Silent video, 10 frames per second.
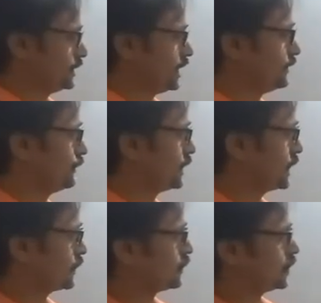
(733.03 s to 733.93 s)
then we
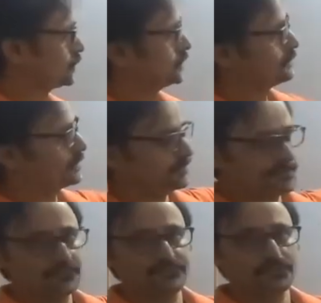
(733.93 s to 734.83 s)
can go to the
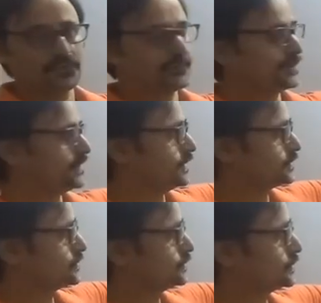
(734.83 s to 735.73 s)
following
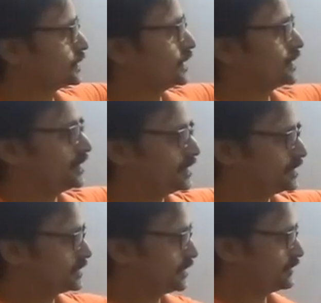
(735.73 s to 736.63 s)
year 2018
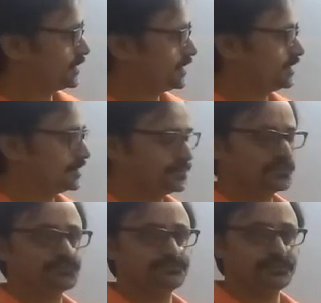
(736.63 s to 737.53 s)
and 17, and
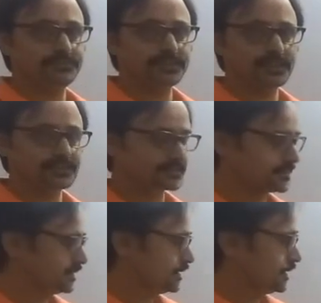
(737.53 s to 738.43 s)
those will be asked
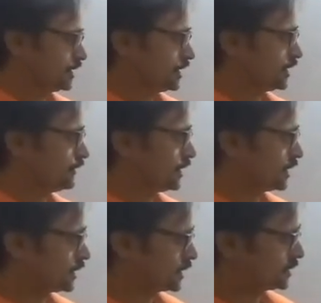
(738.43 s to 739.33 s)
and we
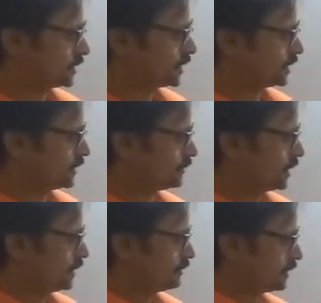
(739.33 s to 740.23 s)
can consider them.
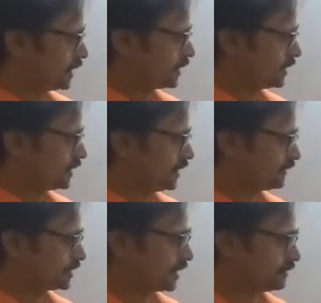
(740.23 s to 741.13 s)
But
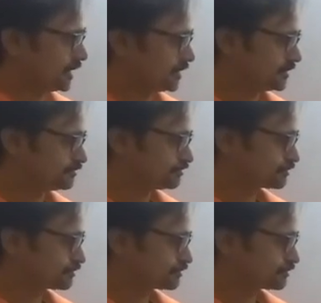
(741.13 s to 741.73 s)
if someone